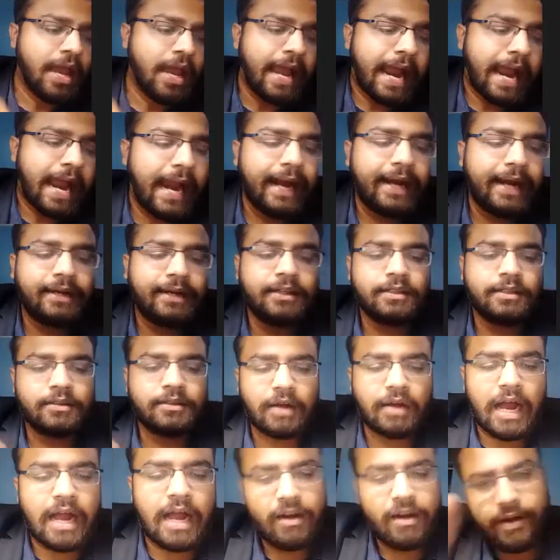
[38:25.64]
And
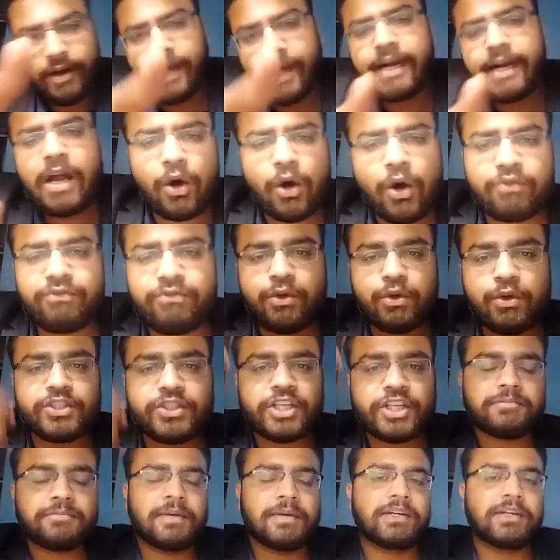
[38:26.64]
I'll read out few
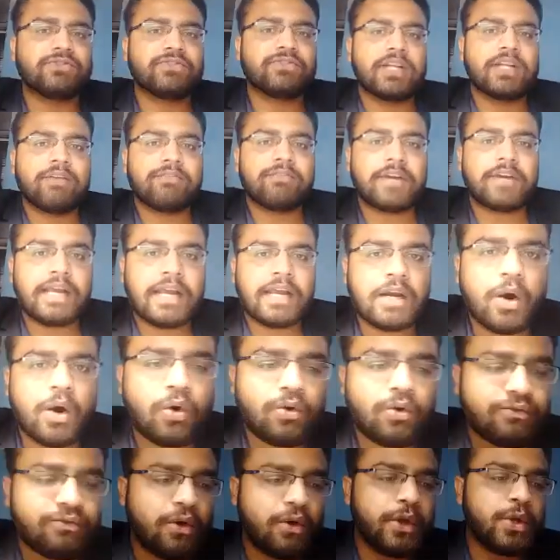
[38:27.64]
judgments we have taken
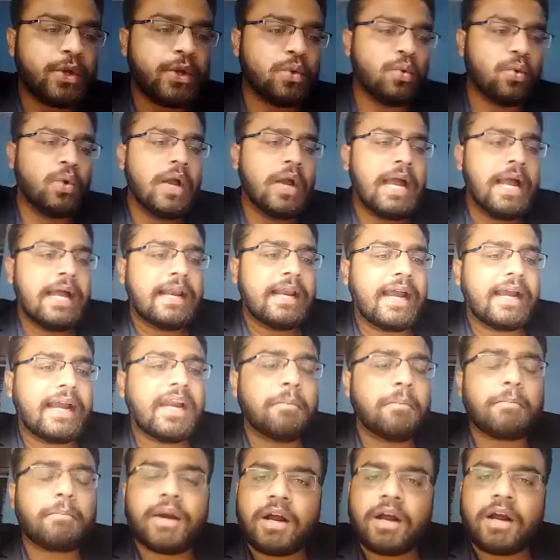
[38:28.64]
out for you, like
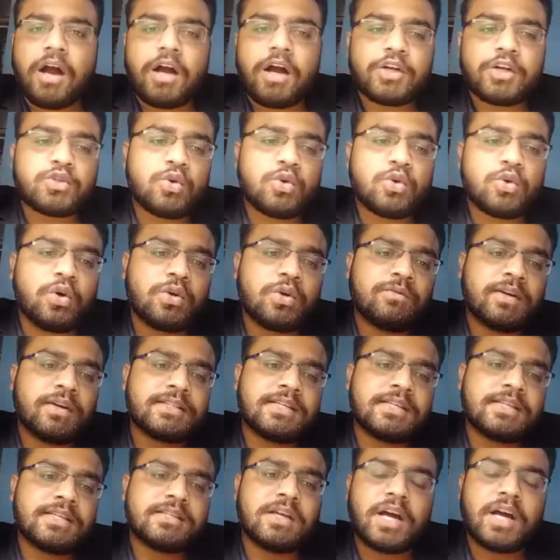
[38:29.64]
in Prakash Kaur
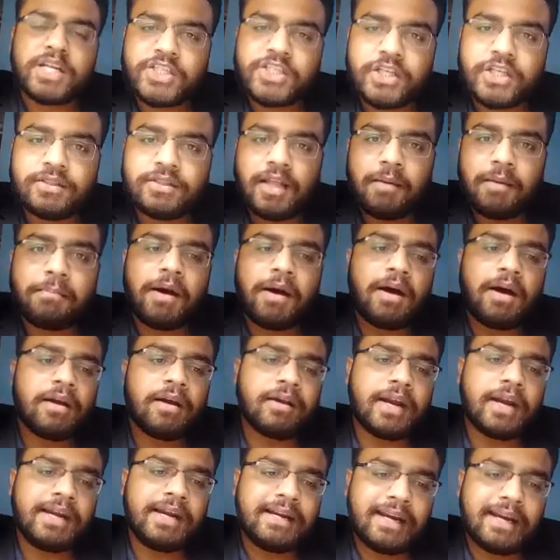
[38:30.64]
versus Harjindal Par
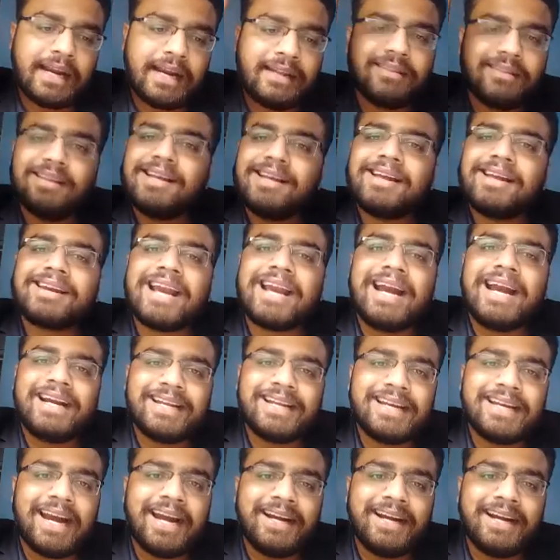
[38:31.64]
in the year
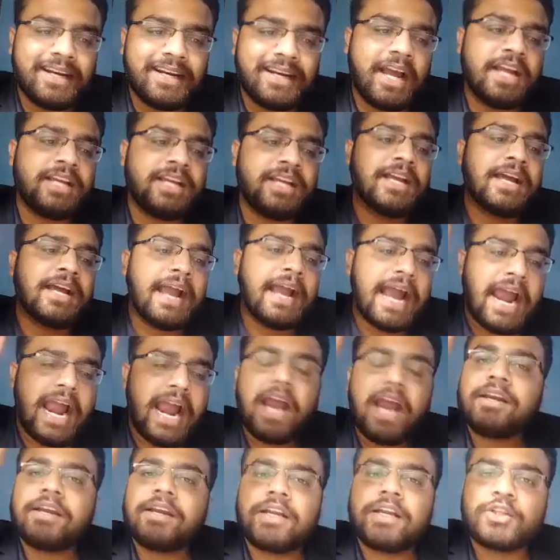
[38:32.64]
1999,
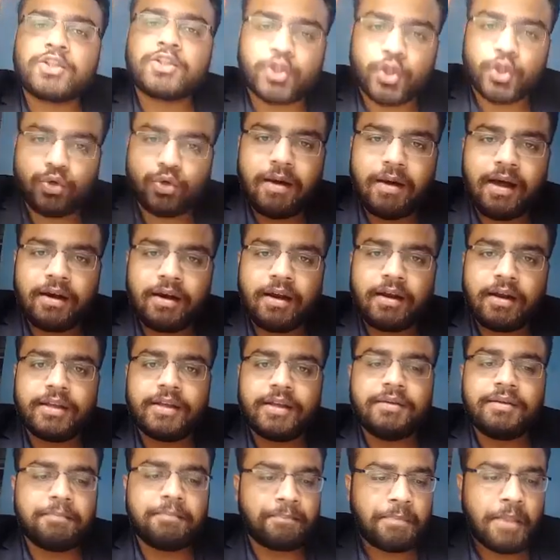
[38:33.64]
and in Shobha
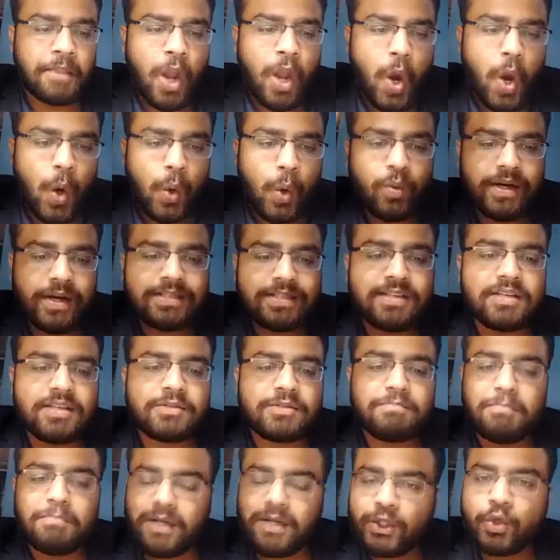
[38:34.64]
Rani versus
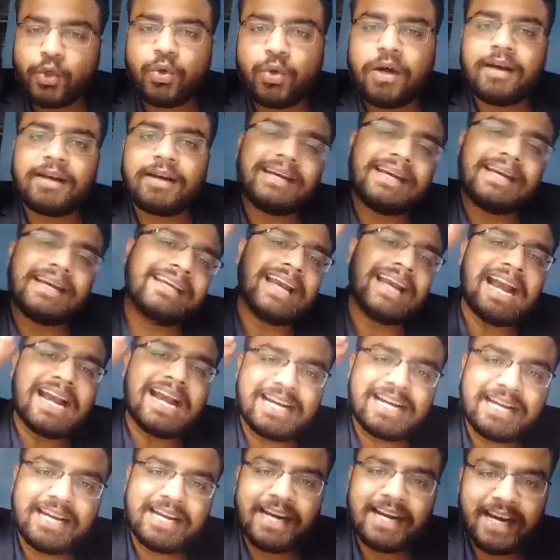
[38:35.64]
Madhukar in
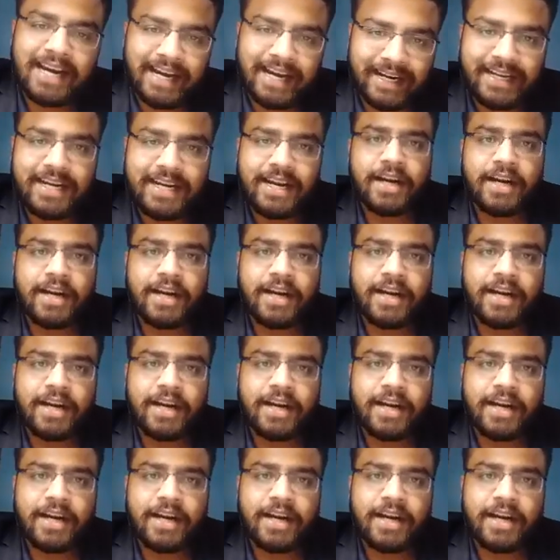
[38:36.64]
1988.